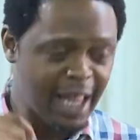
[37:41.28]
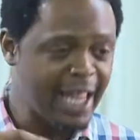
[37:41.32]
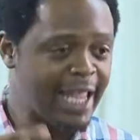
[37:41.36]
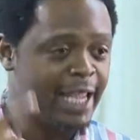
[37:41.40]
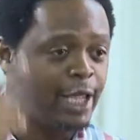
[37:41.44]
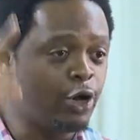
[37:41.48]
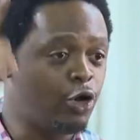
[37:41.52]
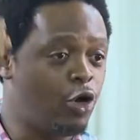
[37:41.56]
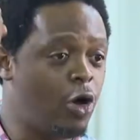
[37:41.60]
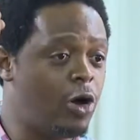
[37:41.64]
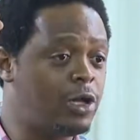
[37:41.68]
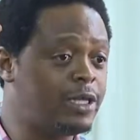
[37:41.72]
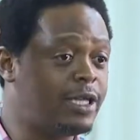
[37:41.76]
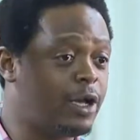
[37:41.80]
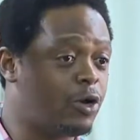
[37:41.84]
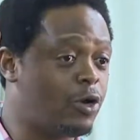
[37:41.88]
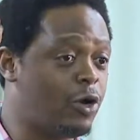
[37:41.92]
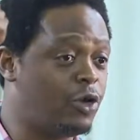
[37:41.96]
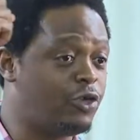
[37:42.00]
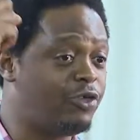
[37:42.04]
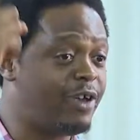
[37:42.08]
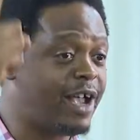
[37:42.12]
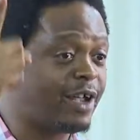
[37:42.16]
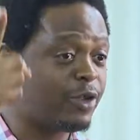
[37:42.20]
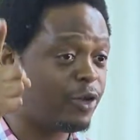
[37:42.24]
He called the
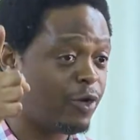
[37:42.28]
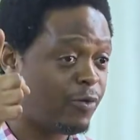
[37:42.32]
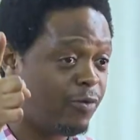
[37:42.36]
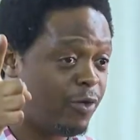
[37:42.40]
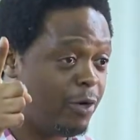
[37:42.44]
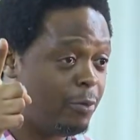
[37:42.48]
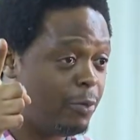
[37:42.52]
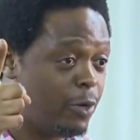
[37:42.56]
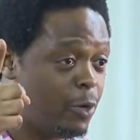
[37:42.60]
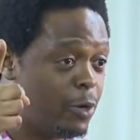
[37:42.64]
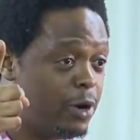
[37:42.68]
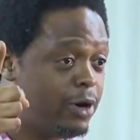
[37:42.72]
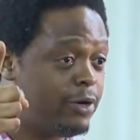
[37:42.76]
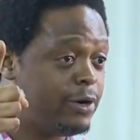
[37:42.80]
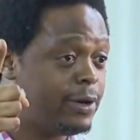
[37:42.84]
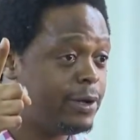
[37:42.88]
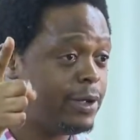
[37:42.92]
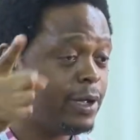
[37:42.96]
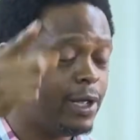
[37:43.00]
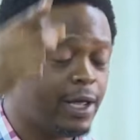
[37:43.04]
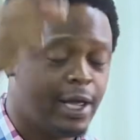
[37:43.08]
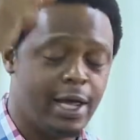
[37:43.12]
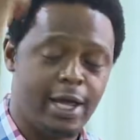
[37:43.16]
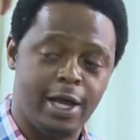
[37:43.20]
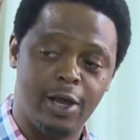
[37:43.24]
contractor from Oweri,
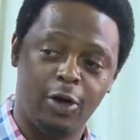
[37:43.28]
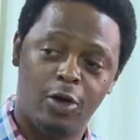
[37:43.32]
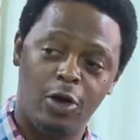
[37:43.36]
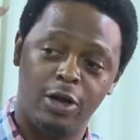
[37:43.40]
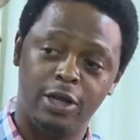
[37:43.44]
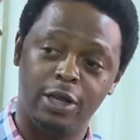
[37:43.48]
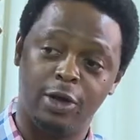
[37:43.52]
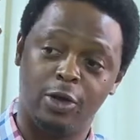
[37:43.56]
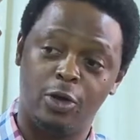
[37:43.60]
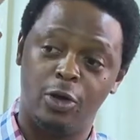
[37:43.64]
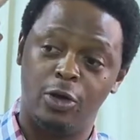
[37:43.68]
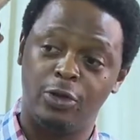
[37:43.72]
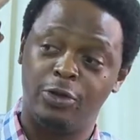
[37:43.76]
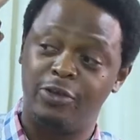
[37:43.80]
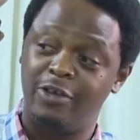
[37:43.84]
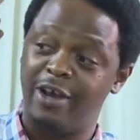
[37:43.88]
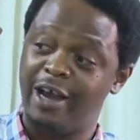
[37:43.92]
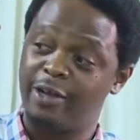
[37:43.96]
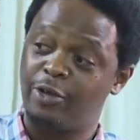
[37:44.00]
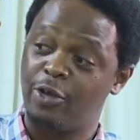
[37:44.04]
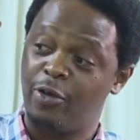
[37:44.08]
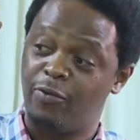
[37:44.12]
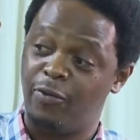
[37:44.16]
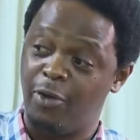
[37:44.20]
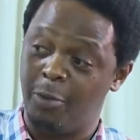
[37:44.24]
he called the
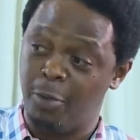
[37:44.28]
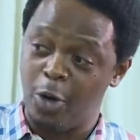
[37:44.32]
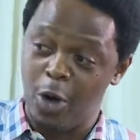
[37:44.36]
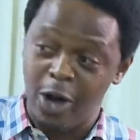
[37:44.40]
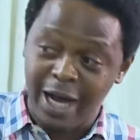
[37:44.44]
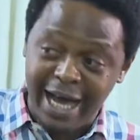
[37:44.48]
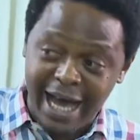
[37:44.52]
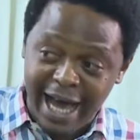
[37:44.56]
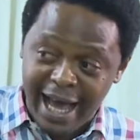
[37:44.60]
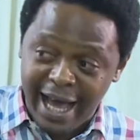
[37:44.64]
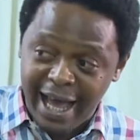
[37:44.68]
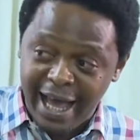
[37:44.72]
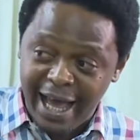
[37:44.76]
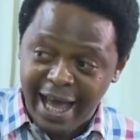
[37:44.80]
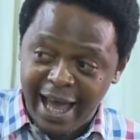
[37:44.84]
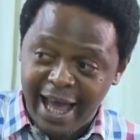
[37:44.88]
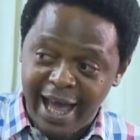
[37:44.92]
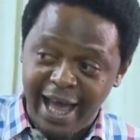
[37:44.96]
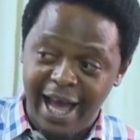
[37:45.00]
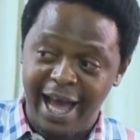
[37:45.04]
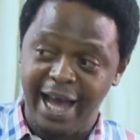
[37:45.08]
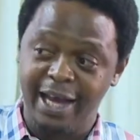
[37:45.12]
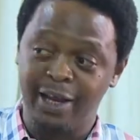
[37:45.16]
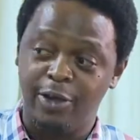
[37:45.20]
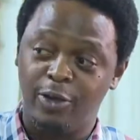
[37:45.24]
contractor from Oka,
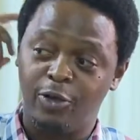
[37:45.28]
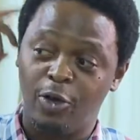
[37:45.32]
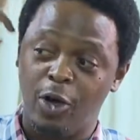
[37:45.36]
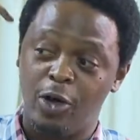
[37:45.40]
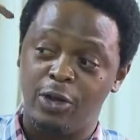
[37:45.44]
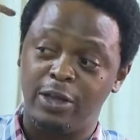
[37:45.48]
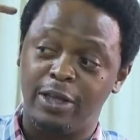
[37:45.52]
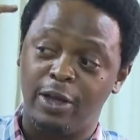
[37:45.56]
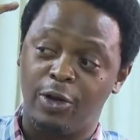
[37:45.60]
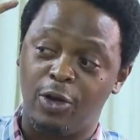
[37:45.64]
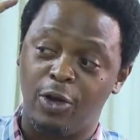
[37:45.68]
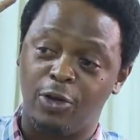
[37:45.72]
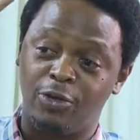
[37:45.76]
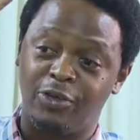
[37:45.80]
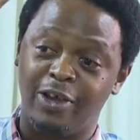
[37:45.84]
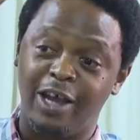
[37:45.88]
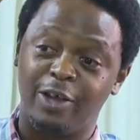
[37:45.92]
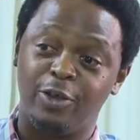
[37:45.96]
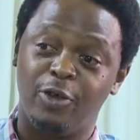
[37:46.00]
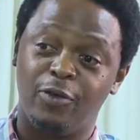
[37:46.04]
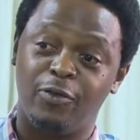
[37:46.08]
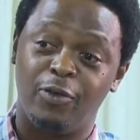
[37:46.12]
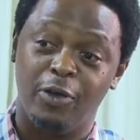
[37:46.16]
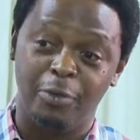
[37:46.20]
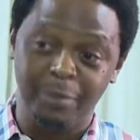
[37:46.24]
and he called the
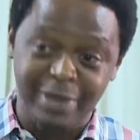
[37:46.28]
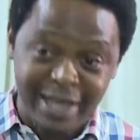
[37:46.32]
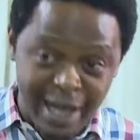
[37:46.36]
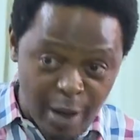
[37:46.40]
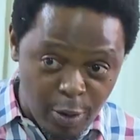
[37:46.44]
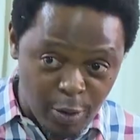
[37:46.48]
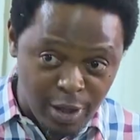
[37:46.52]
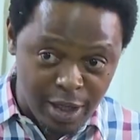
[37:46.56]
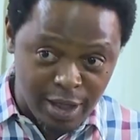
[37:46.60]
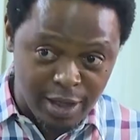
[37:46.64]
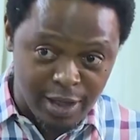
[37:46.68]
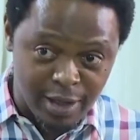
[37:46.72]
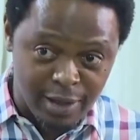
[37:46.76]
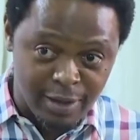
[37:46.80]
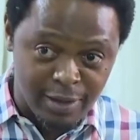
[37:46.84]
contractor from Niwi.